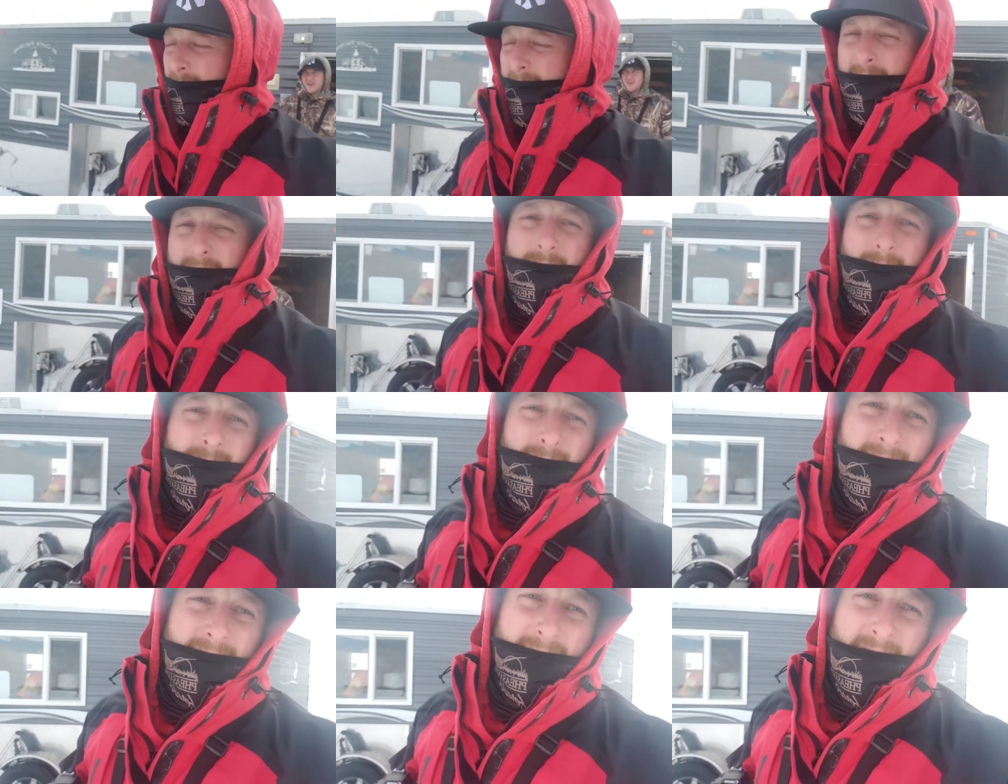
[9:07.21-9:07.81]

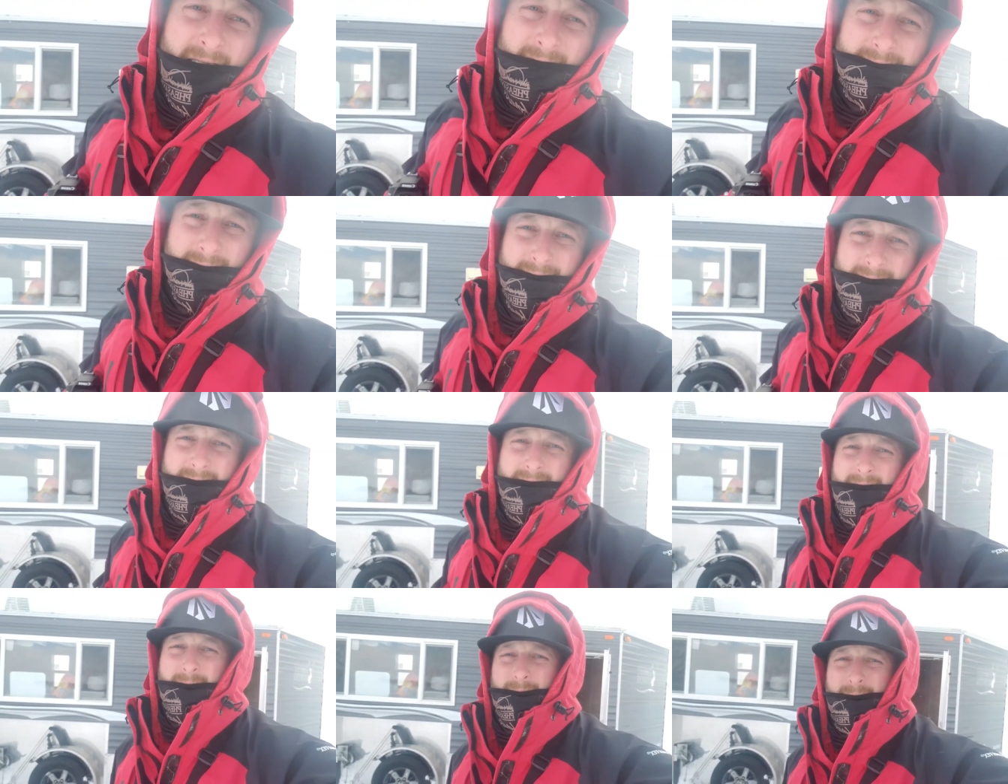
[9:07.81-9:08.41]
Only catching
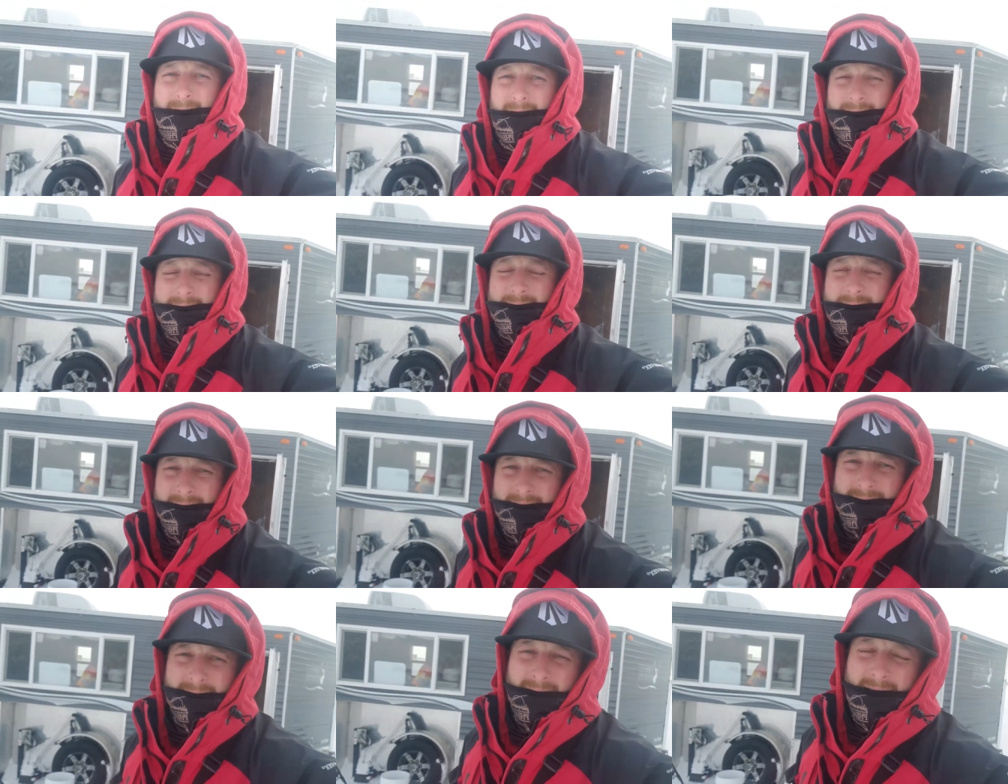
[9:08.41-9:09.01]
little ones
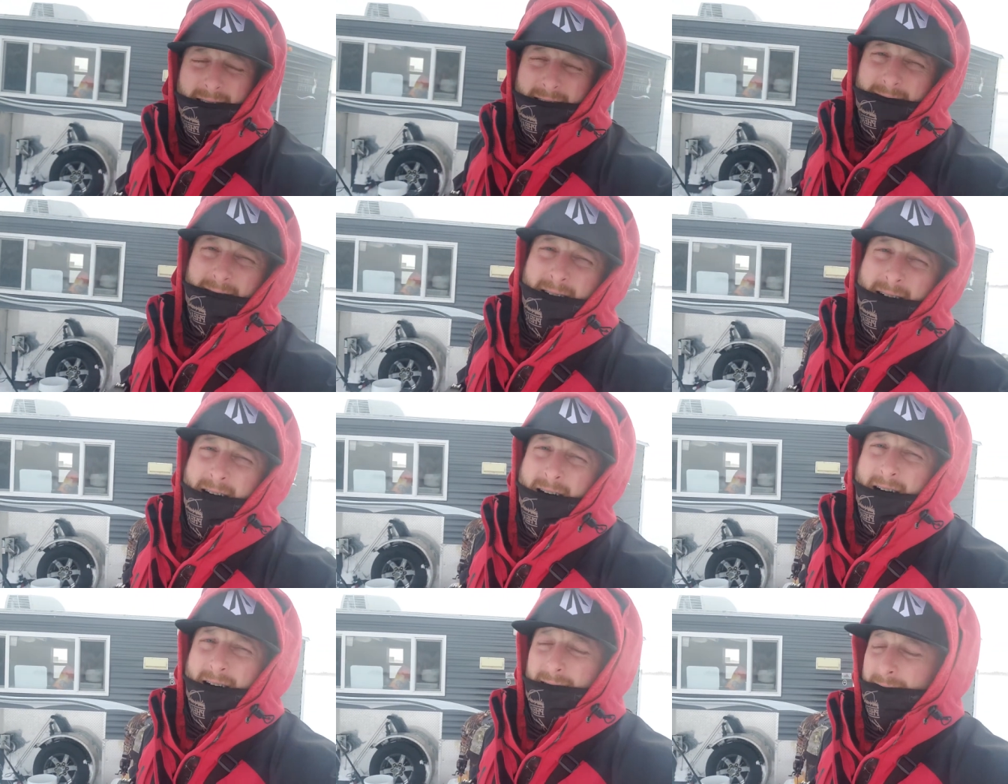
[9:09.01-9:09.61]
in the
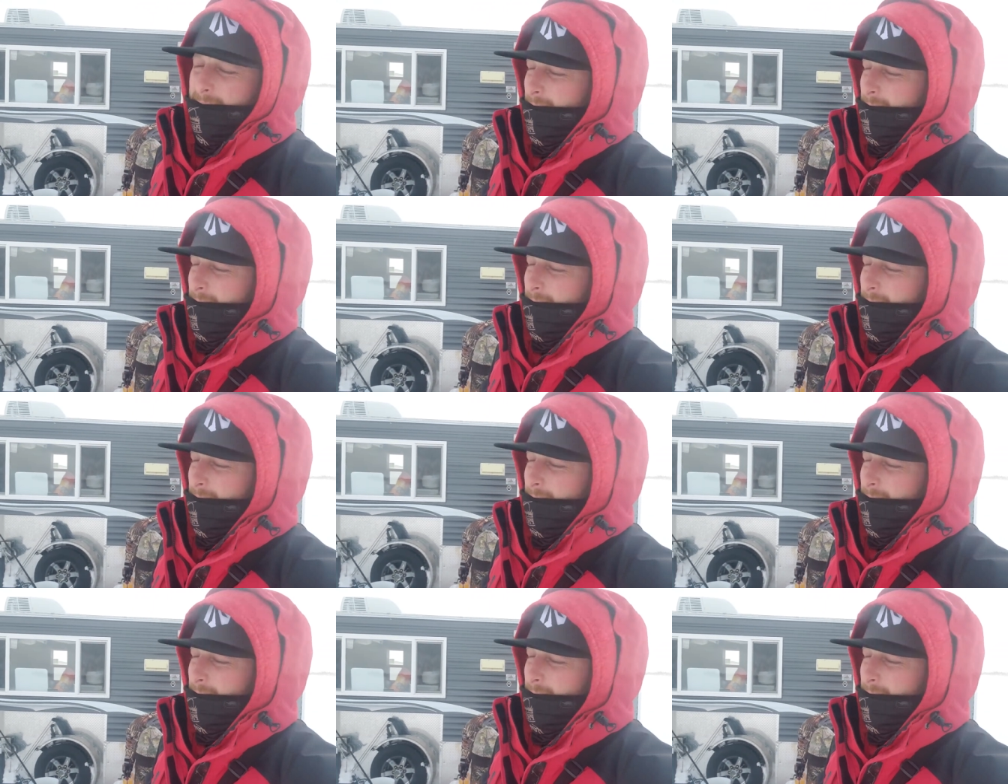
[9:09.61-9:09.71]
hut,